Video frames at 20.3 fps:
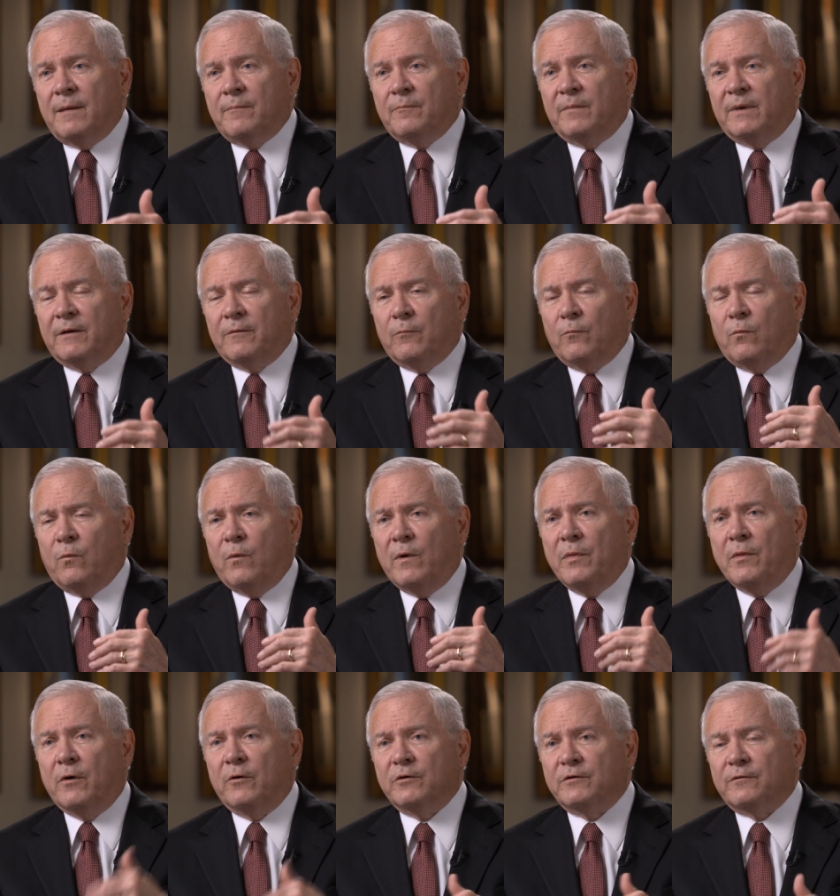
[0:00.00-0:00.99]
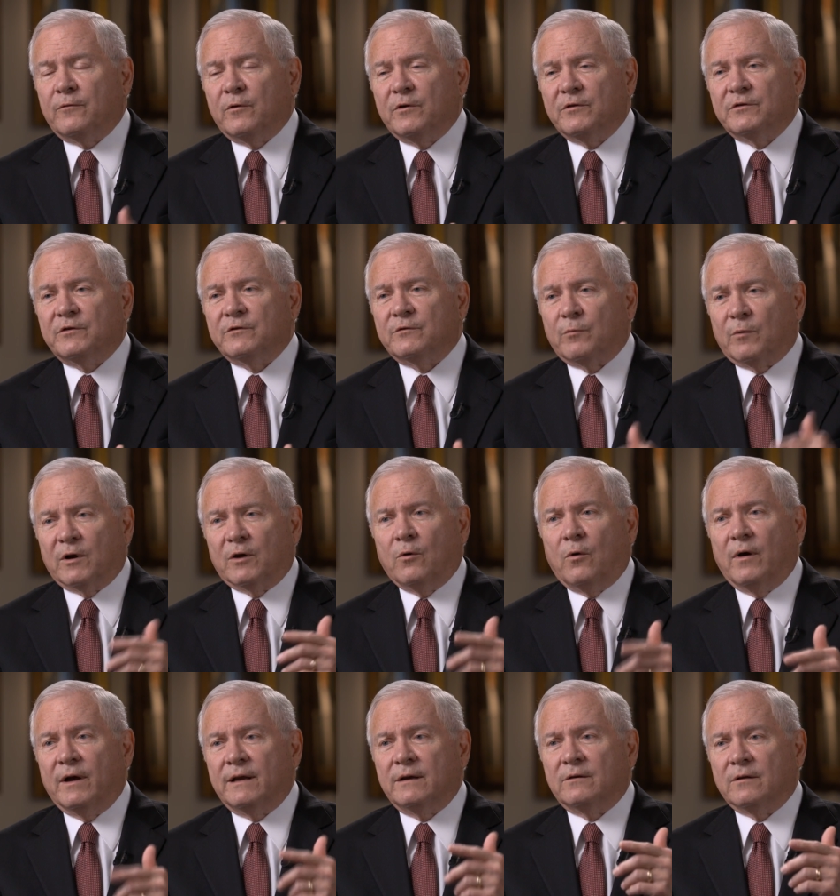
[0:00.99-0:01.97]
But it, when those forces were
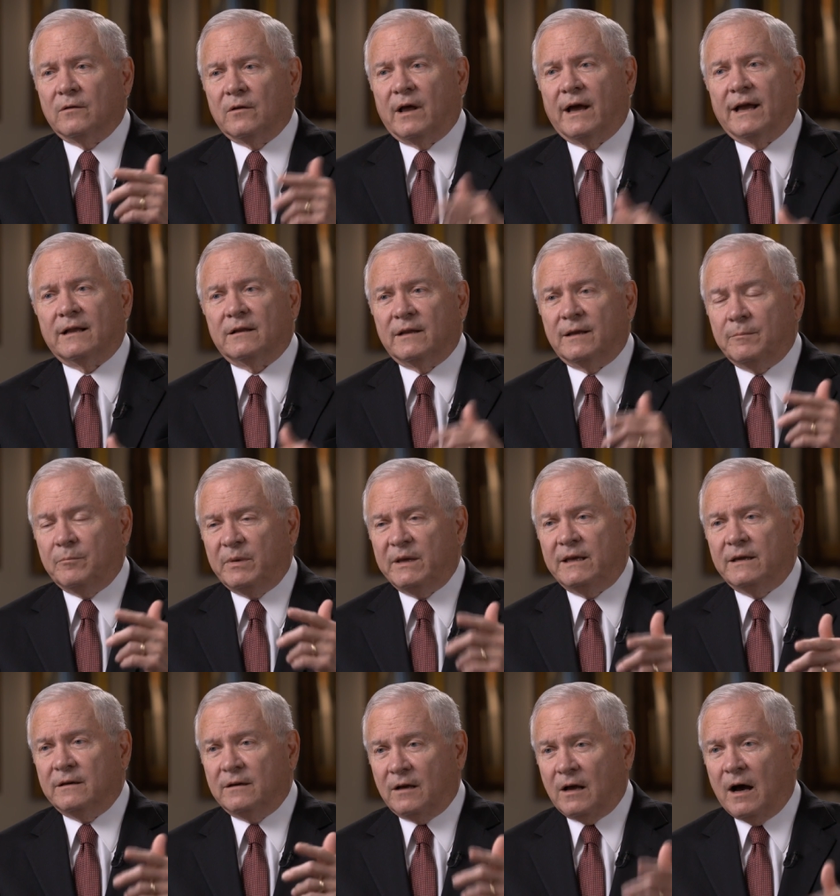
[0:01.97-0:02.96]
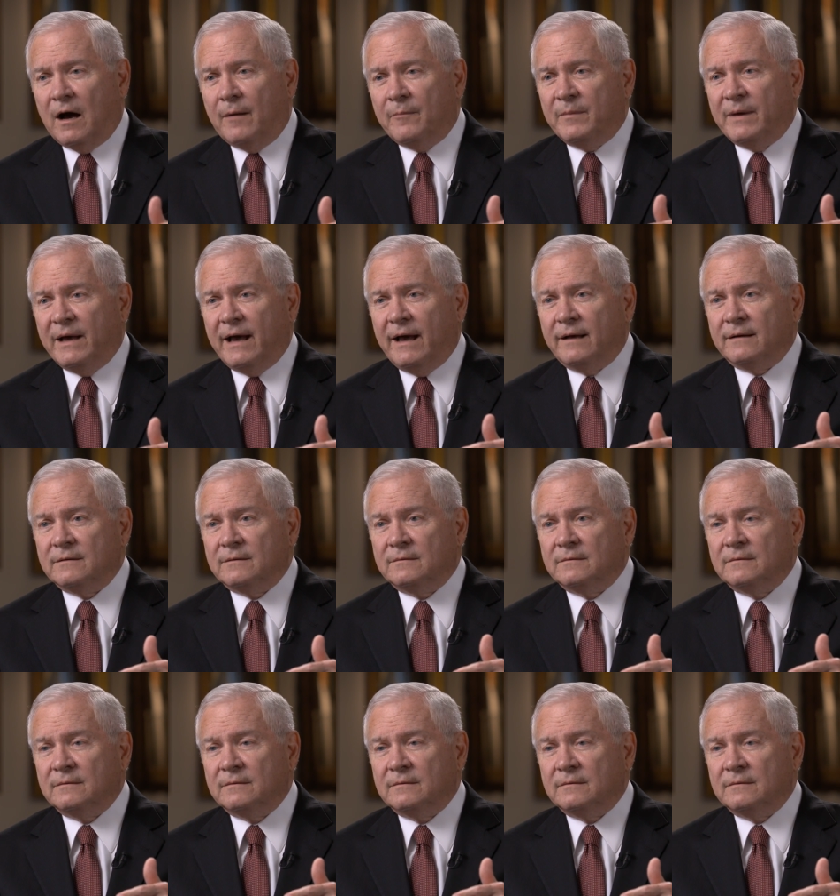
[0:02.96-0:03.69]
going to likely be in combat